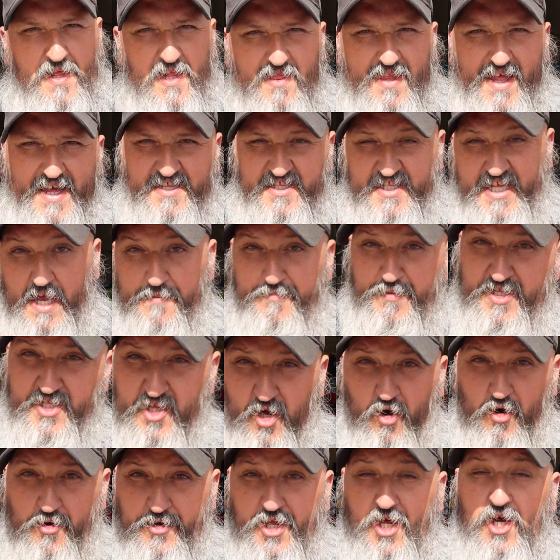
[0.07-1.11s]
the last
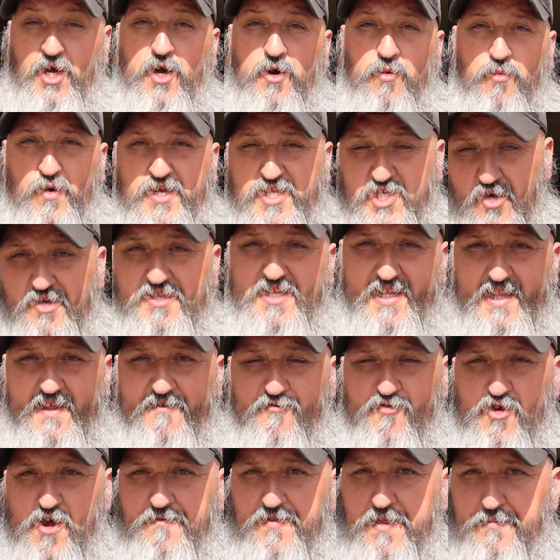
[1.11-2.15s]
episode, we took
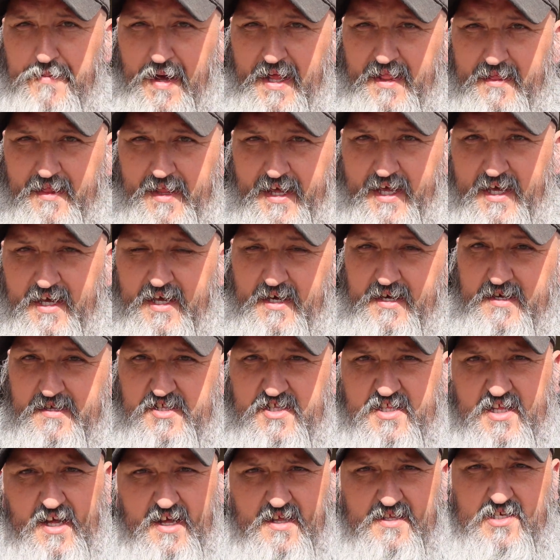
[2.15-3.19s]
delivery of the Bentley and
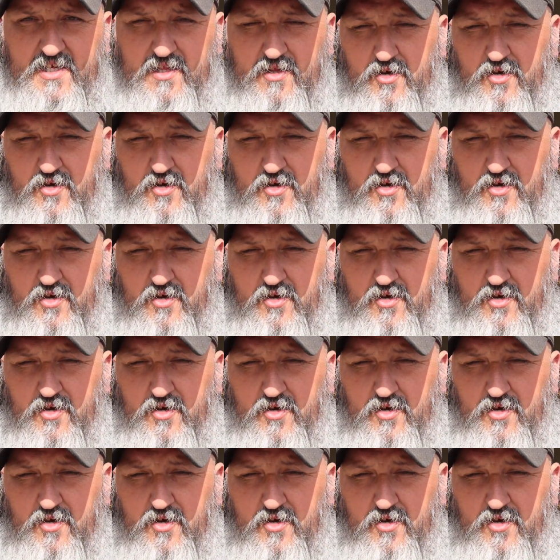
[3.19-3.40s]
started to